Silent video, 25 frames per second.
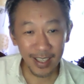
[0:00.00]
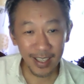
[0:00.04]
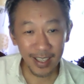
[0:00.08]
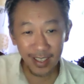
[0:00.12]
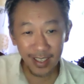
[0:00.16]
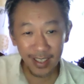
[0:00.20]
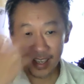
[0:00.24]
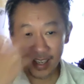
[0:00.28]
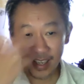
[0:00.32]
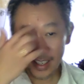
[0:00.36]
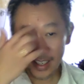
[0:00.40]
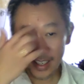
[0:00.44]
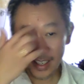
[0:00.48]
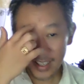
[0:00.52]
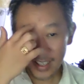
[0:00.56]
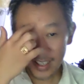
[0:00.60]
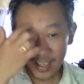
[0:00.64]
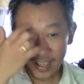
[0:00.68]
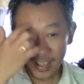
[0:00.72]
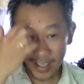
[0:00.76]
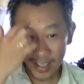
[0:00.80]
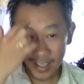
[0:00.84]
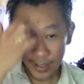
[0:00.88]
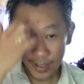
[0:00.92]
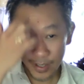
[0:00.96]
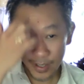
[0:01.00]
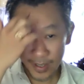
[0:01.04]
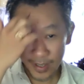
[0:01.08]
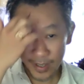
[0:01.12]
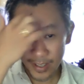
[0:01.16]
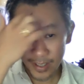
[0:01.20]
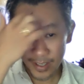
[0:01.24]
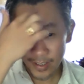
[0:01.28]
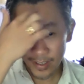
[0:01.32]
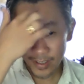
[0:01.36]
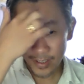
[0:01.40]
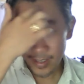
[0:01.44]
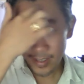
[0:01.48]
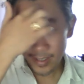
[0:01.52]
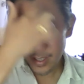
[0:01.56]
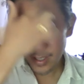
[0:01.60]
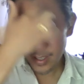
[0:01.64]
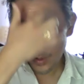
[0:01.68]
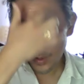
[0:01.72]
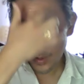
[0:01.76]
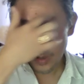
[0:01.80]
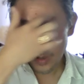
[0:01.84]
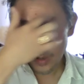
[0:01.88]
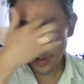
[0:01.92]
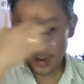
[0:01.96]
Yeah, I think I should.
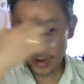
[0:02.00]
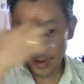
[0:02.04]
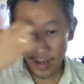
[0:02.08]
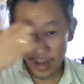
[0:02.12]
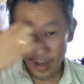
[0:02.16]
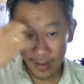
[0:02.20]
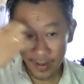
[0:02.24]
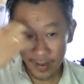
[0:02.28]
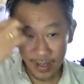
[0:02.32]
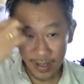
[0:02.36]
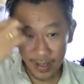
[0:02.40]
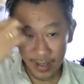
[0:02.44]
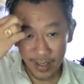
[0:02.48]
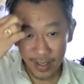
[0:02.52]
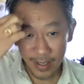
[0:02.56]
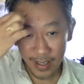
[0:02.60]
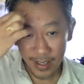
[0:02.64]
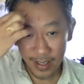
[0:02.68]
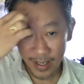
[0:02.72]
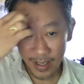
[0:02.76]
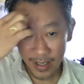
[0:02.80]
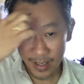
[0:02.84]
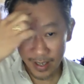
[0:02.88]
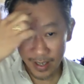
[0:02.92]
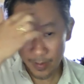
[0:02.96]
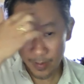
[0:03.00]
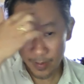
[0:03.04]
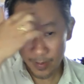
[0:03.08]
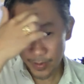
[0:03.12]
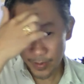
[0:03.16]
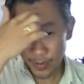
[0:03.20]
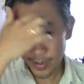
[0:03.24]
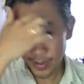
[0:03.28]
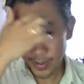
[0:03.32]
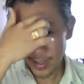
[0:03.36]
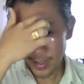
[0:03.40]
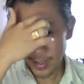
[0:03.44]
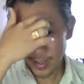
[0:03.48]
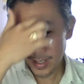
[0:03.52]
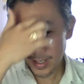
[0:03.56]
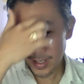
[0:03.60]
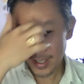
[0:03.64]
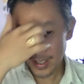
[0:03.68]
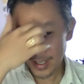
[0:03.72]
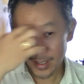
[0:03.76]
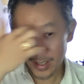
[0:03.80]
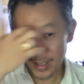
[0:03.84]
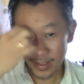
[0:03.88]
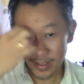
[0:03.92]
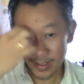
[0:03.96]
There's one round here that I can put
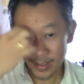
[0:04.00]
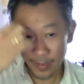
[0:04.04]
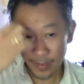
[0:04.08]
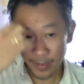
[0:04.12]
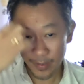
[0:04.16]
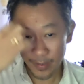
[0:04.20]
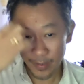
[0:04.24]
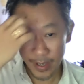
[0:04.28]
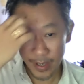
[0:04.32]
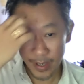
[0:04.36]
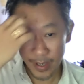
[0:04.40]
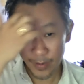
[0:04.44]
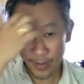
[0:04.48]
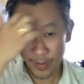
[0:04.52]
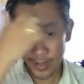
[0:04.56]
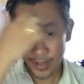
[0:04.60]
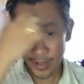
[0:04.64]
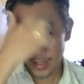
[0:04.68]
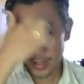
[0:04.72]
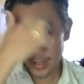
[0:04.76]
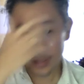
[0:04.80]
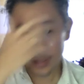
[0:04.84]
big one.